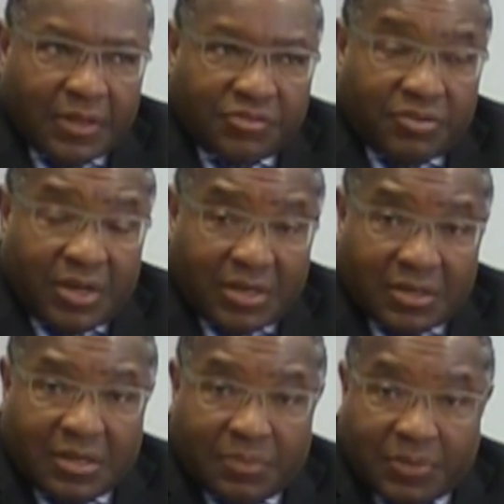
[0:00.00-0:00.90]
Trade
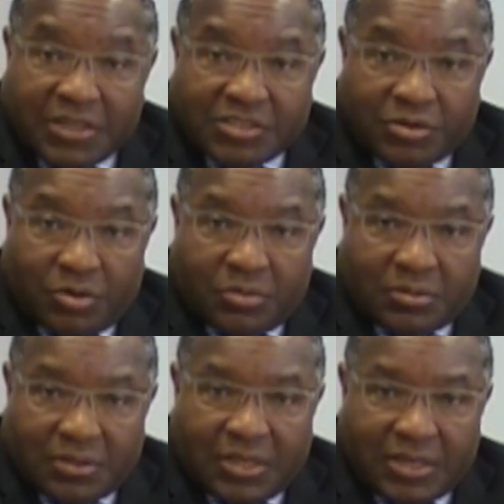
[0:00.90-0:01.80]
plays a
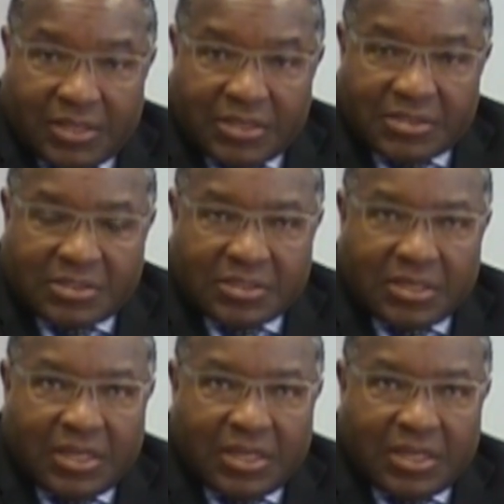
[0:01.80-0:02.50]
role in this,